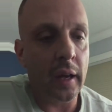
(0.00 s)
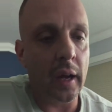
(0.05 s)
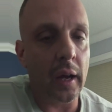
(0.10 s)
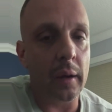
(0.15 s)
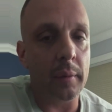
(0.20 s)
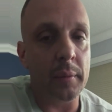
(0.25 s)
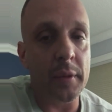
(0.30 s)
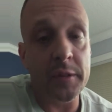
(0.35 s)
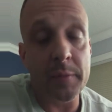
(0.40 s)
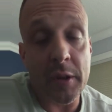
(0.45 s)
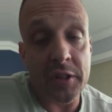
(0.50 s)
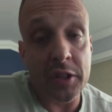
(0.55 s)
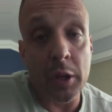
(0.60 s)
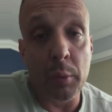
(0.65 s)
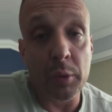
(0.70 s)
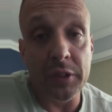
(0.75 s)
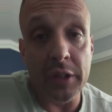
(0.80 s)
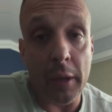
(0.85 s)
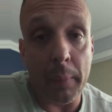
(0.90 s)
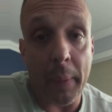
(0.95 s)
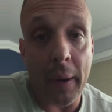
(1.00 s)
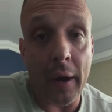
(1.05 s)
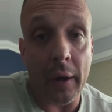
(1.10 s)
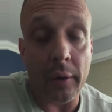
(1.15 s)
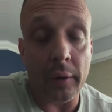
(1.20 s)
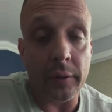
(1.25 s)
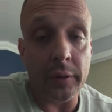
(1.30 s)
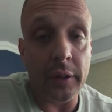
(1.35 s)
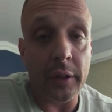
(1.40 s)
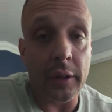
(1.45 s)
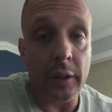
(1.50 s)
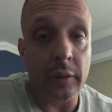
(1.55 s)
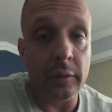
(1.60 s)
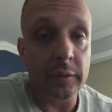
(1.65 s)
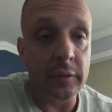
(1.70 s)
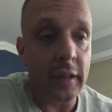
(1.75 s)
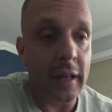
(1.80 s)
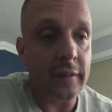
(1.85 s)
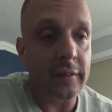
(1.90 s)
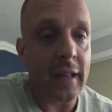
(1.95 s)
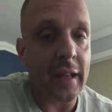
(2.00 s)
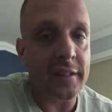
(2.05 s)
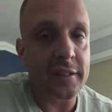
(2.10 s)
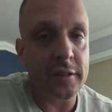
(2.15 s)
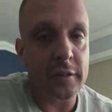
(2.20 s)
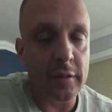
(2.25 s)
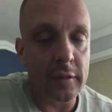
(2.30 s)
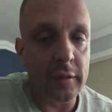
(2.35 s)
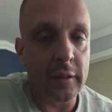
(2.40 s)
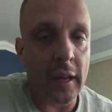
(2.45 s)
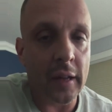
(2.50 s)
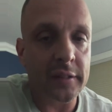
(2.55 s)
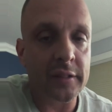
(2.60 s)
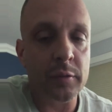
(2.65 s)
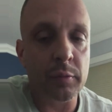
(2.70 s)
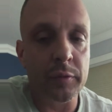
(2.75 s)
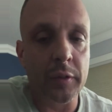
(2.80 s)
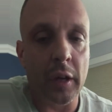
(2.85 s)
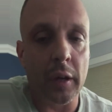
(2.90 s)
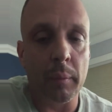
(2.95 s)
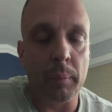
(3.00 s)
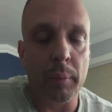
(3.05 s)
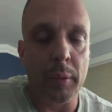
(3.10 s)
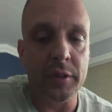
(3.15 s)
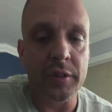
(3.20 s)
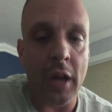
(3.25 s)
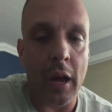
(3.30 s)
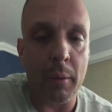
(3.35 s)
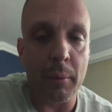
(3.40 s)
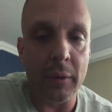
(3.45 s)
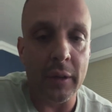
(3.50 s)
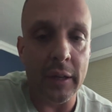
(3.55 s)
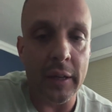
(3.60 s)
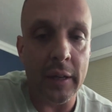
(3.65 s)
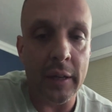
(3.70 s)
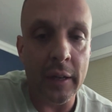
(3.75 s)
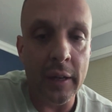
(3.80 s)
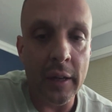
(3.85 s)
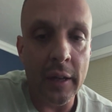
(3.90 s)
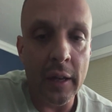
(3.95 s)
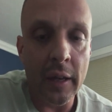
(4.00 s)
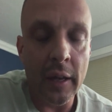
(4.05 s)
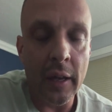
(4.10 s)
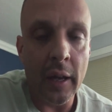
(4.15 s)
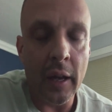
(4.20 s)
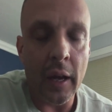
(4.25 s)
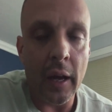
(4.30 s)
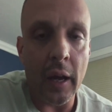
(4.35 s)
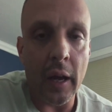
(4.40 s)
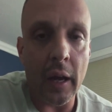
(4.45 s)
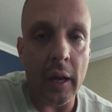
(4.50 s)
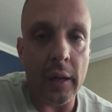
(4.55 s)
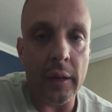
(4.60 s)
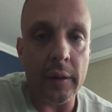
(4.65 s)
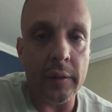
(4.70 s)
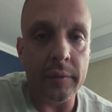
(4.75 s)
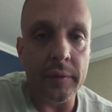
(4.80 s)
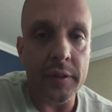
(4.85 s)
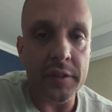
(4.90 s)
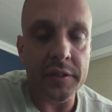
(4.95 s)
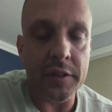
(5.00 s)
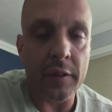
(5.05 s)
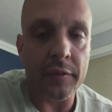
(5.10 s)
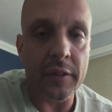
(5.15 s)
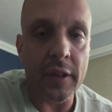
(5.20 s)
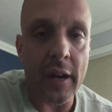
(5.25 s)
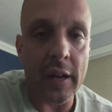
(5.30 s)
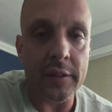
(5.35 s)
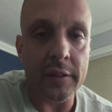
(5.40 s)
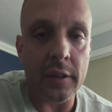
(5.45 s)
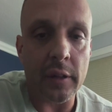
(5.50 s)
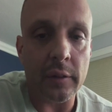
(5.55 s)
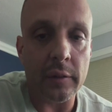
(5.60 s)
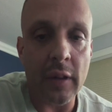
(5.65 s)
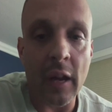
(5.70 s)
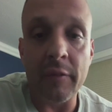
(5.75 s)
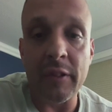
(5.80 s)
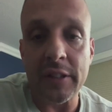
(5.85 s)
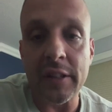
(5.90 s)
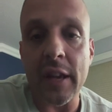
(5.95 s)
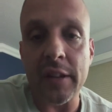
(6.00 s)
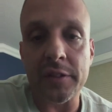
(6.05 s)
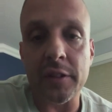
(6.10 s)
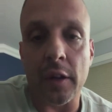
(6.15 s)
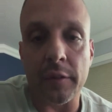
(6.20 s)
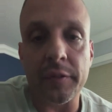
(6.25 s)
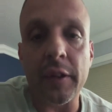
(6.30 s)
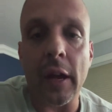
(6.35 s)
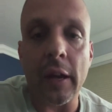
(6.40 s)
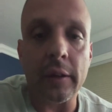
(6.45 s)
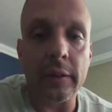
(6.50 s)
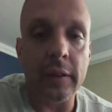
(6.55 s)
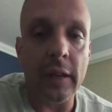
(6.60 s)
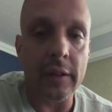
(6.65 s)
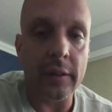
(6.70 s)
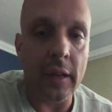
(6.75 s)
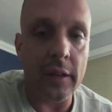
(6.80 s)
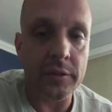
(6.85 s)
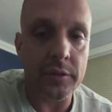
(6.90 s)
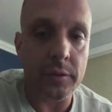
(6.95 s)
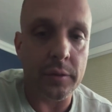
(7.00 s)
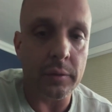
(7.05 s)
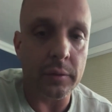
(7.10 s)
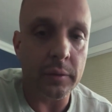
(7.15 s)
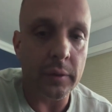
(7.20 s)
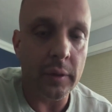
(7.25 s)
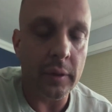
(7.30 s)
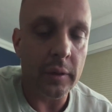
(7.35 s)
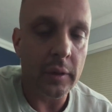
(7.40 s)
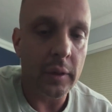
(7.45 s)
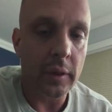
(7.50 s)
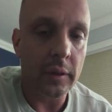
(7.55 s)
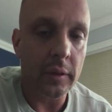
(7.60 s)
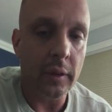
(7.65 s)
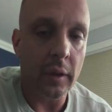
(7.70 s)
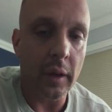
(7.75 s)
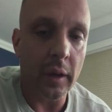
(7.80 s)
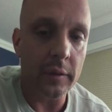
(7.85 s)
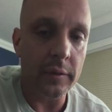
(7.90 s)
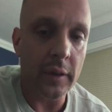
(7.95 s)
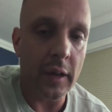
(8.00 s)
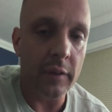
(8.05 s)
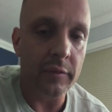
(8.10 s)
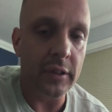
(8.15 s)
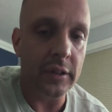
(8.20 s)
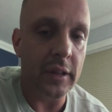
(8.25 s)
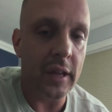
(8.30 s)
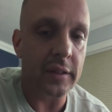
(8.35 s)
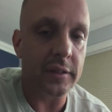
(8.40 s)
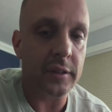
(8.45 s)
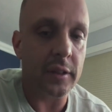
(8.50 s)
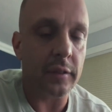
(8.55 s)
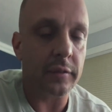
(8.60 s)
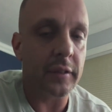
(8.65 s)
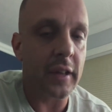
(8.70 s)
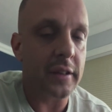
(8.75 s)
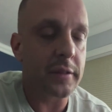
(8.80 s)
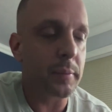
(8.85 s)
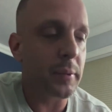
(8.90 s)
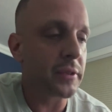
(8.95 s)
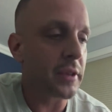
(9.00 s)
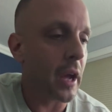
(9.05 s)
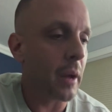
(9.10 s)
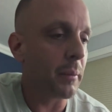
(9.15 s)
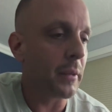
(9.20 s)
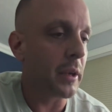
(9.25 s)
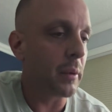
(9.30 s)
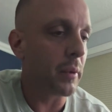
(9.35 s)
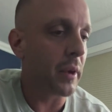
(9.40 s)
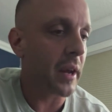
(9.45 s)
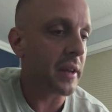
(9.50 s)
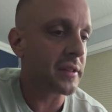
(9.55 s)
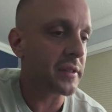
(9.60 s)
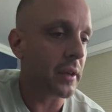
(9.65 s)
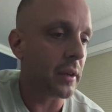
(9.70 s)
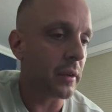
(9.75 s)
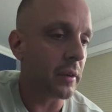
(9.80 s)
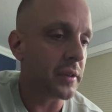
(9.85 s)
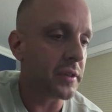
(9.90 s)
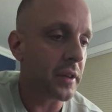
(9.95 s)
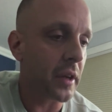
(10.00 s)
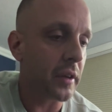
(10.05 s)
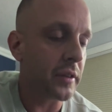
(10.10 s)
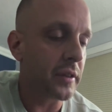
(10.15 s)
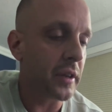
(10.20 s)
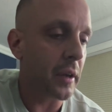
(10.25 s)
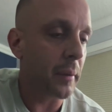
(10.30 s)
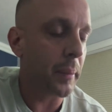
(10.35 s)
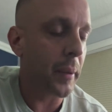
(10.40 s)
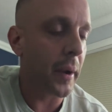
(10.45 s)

Especially with the apparel, that's the predominantly the stuff that I sell. Everyday stuff, yeah, that's true. The everyday stuff. That's predominantly what I sell is the